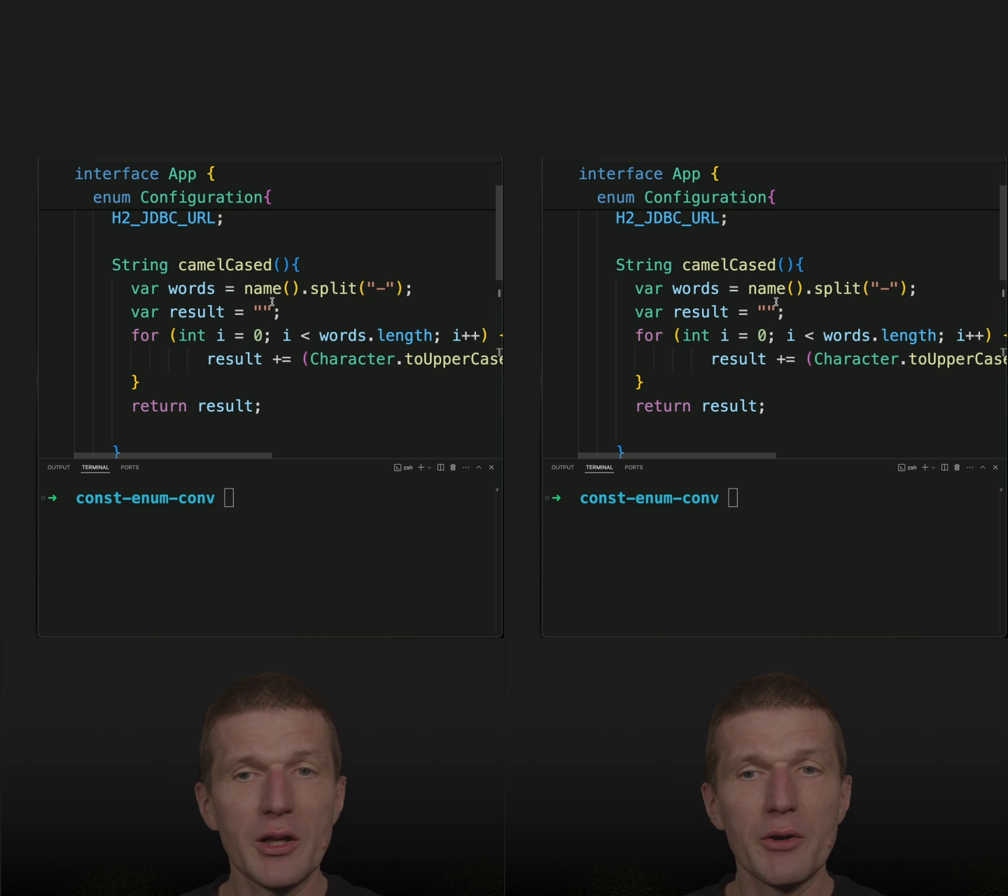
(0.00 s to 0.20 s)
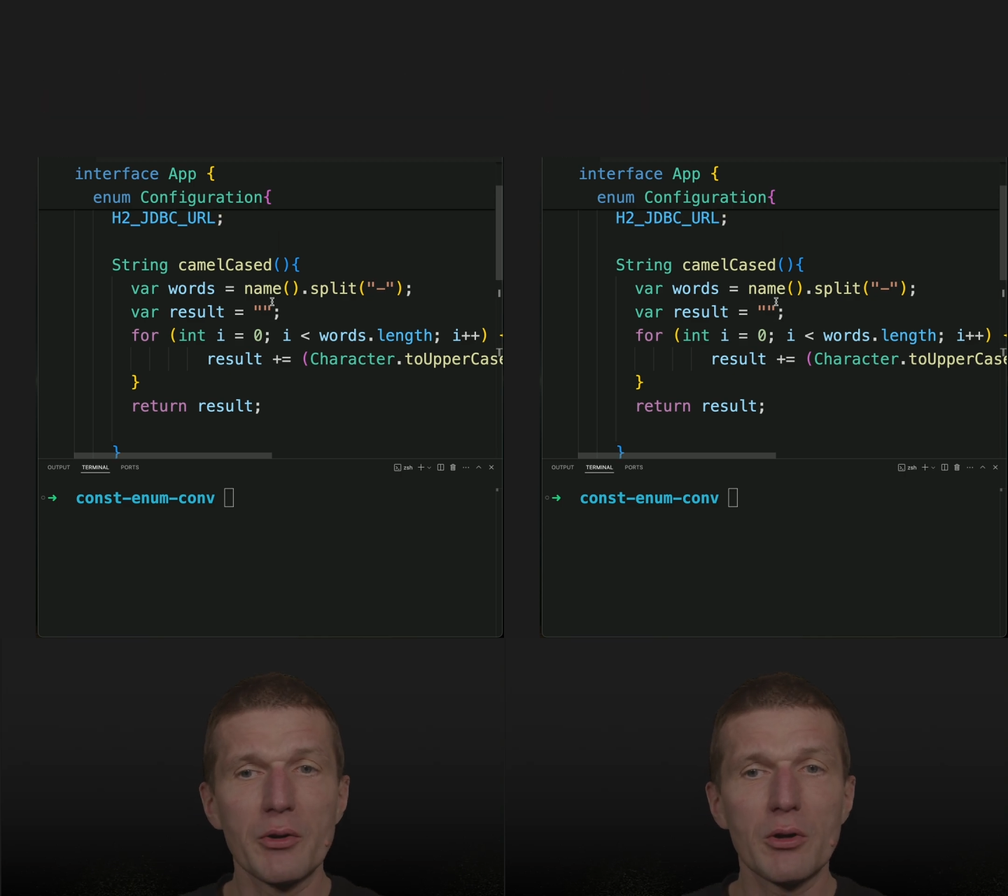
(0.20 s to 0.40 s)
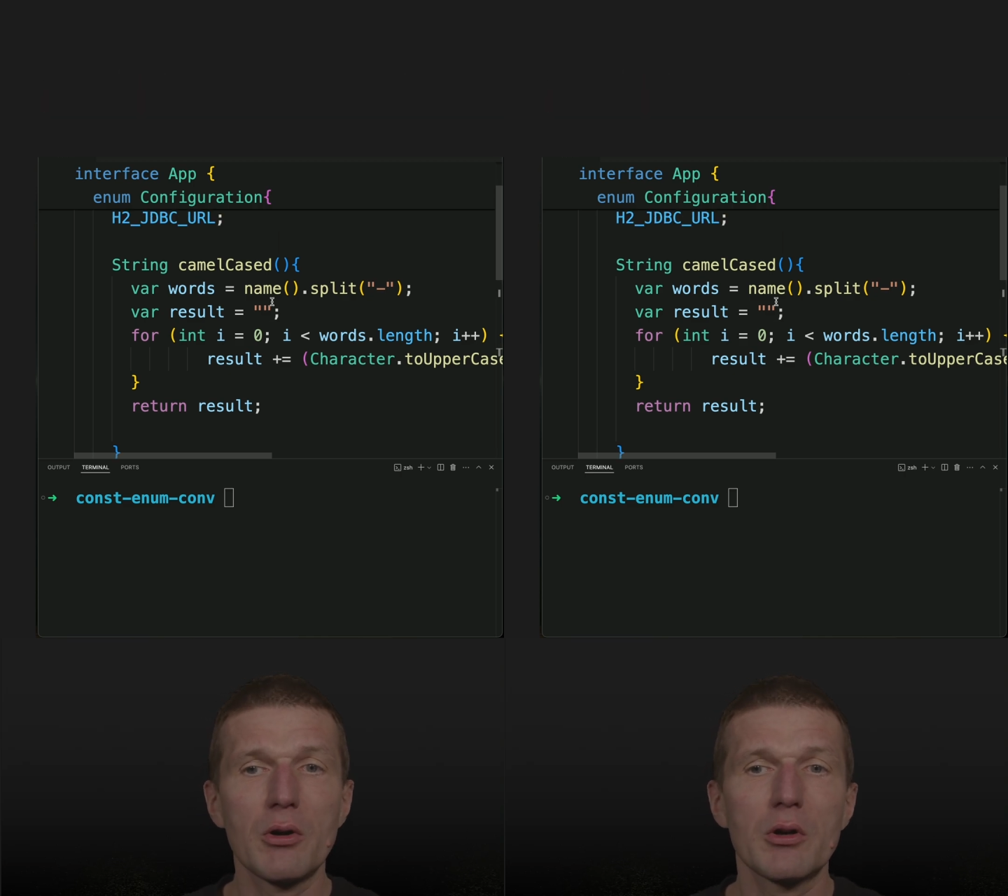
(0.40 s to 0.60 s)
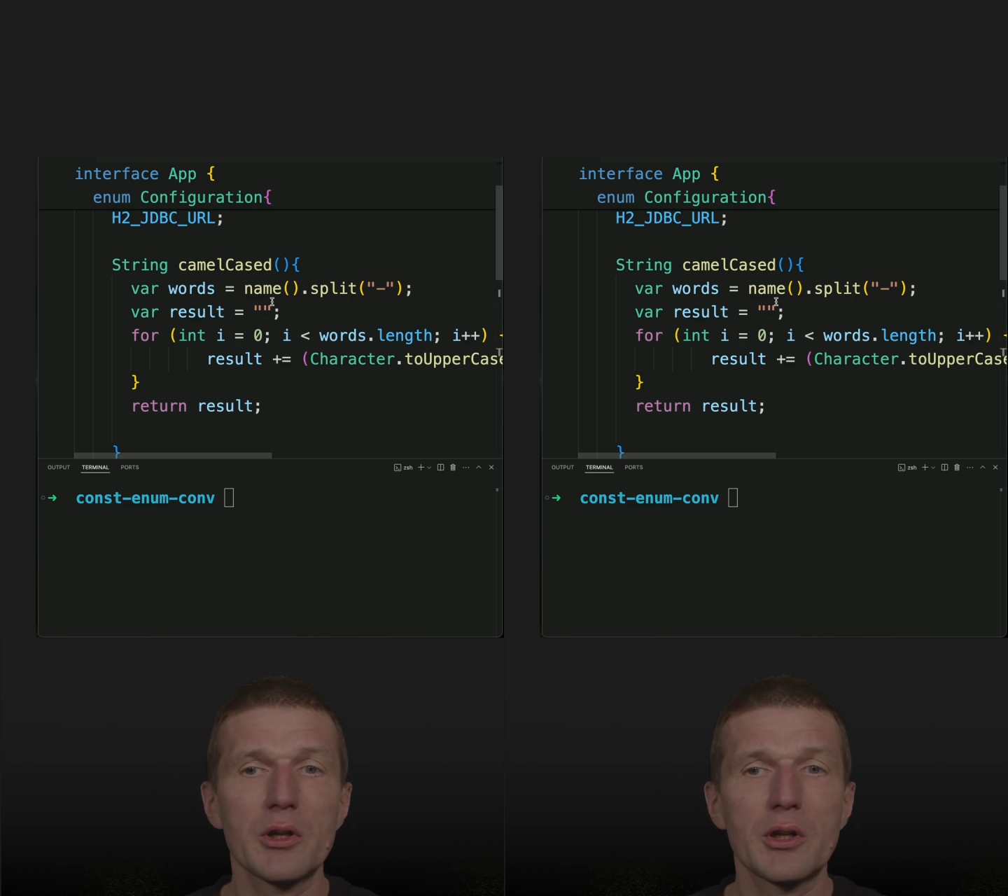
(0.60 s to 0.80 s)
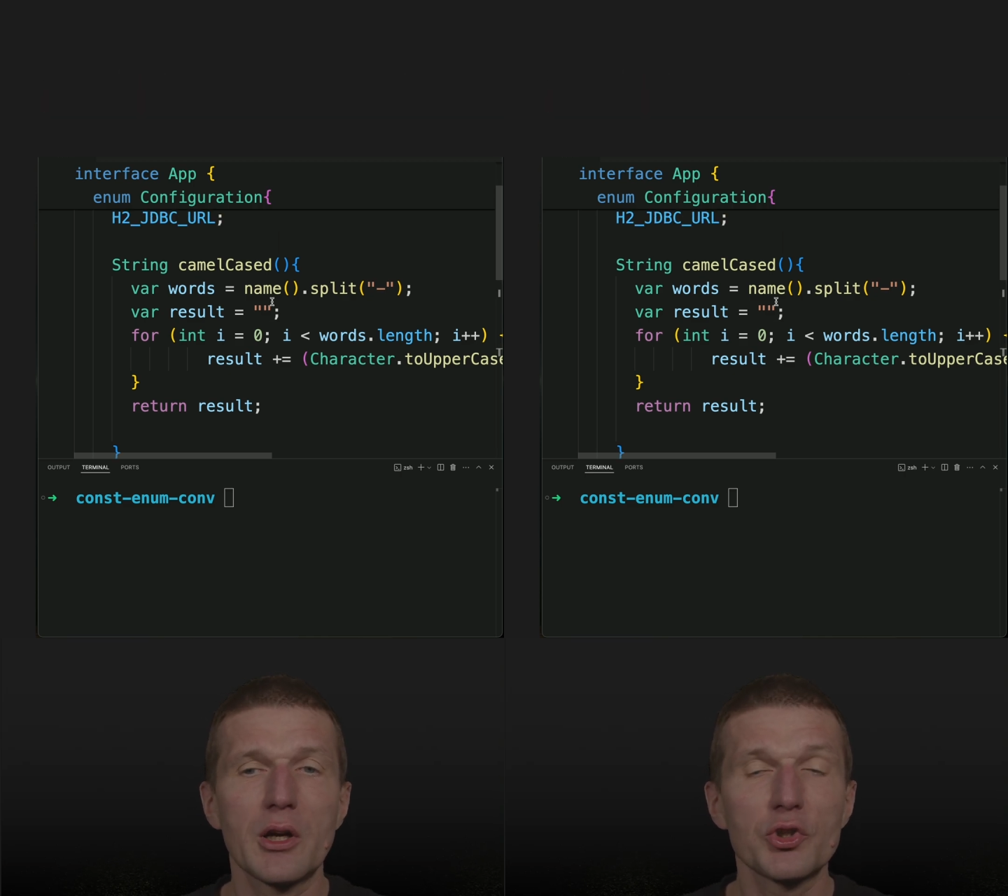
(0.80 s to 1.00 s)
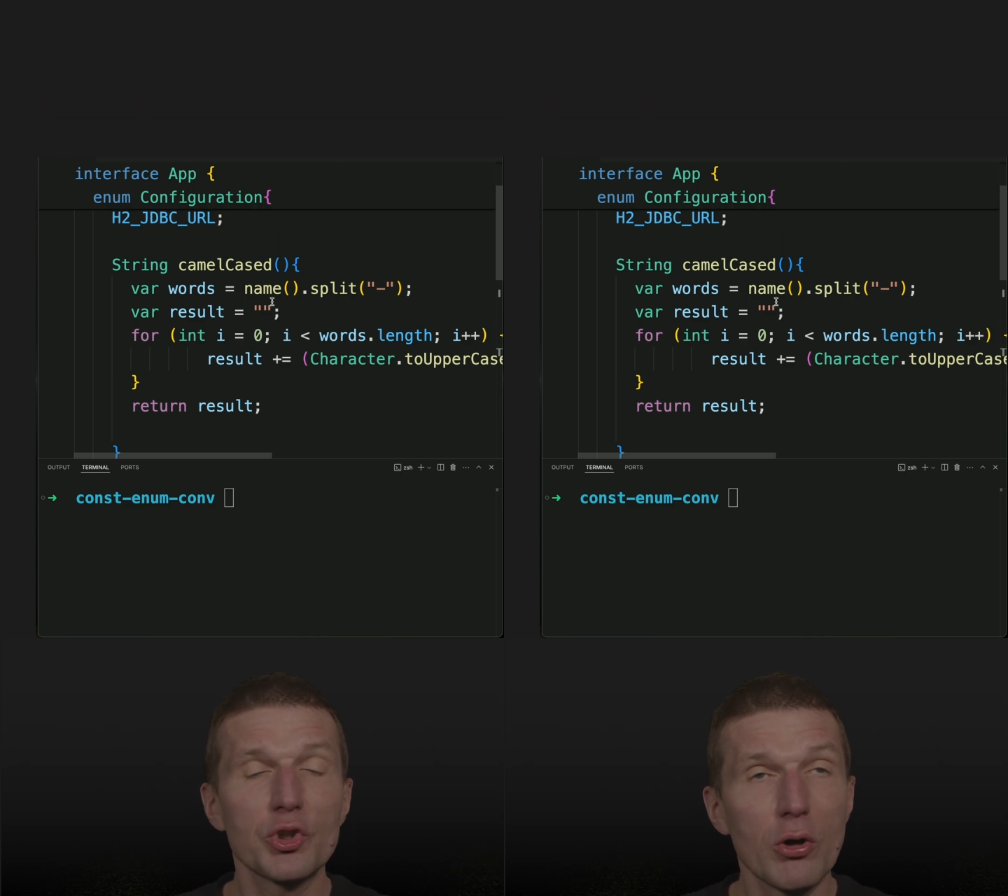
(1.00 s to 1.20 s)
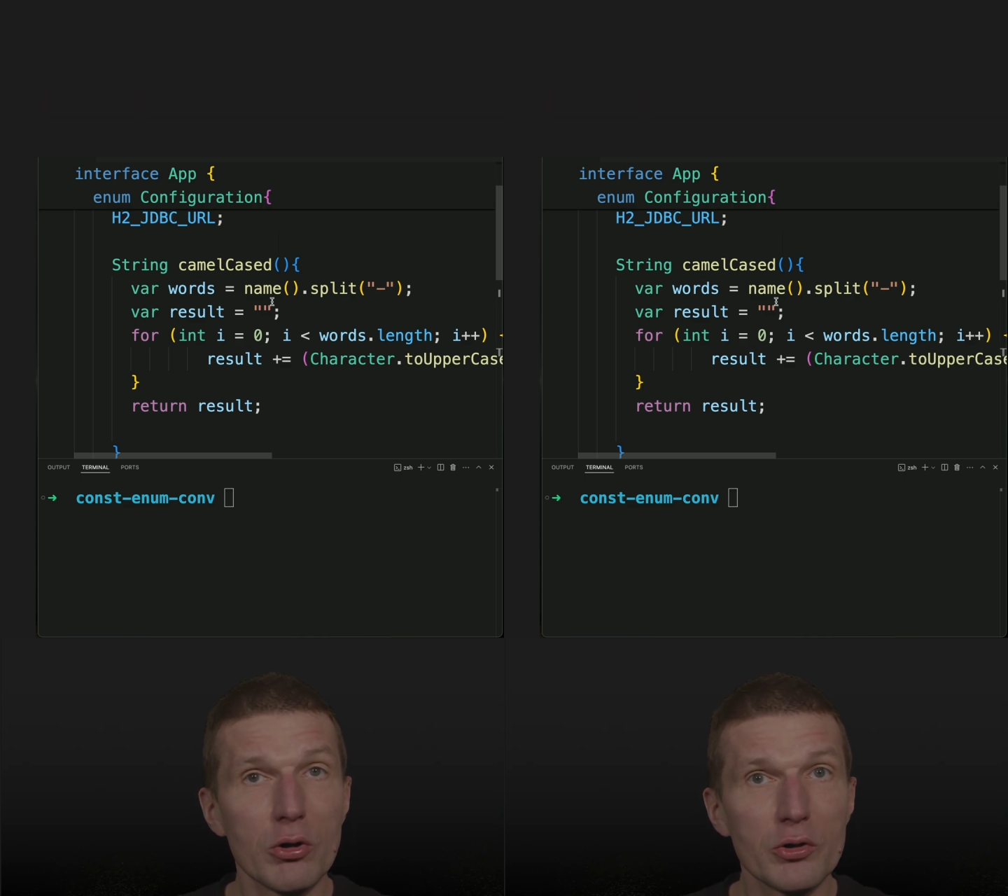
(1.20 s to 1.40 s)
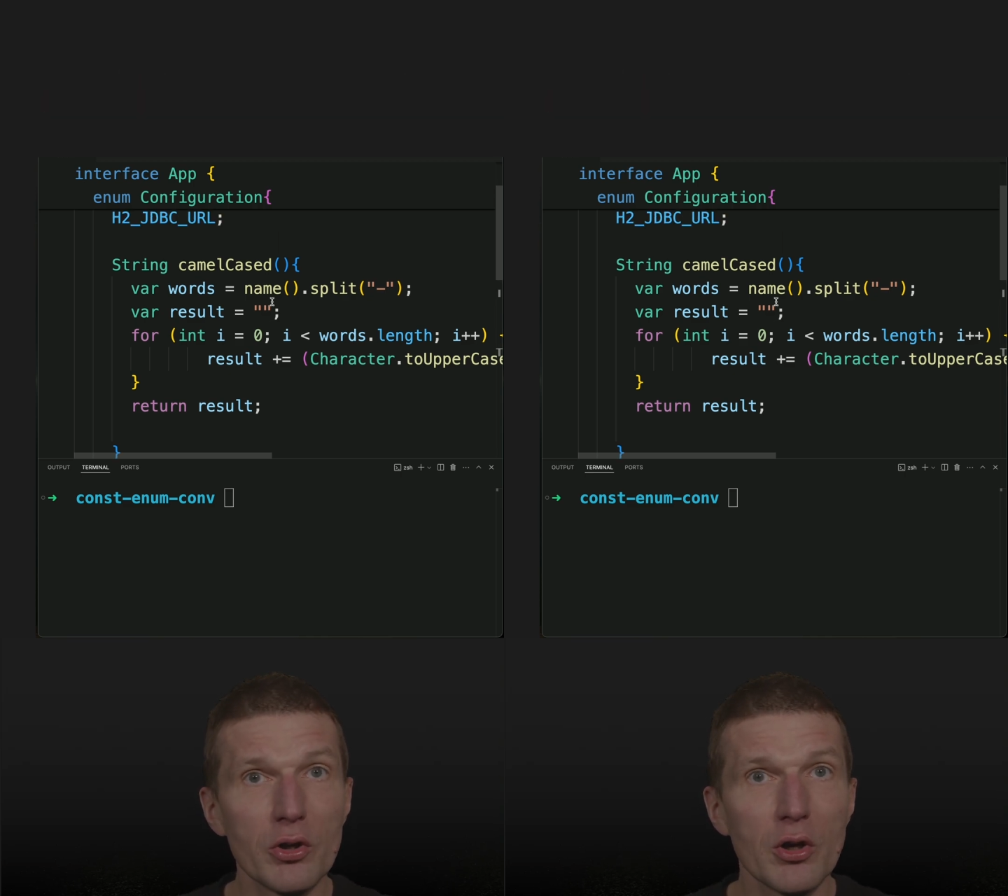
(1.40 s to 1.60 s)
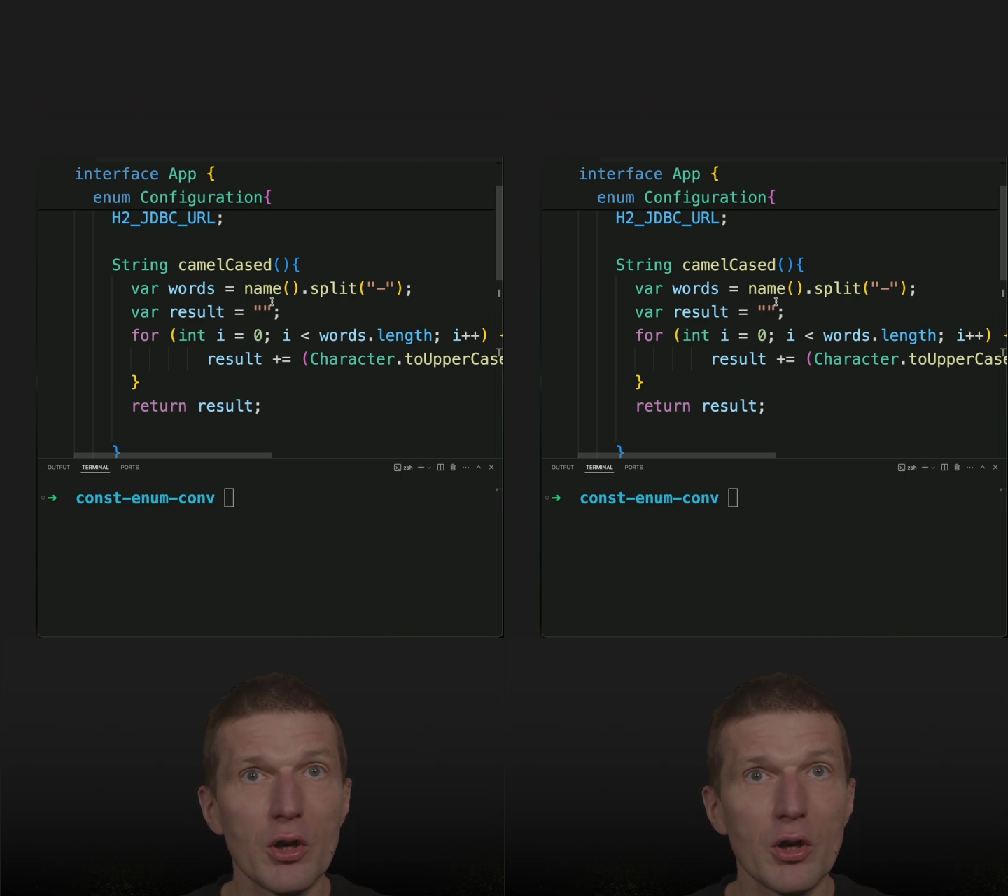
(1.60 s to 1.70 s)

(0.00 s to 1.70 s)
I recorded a short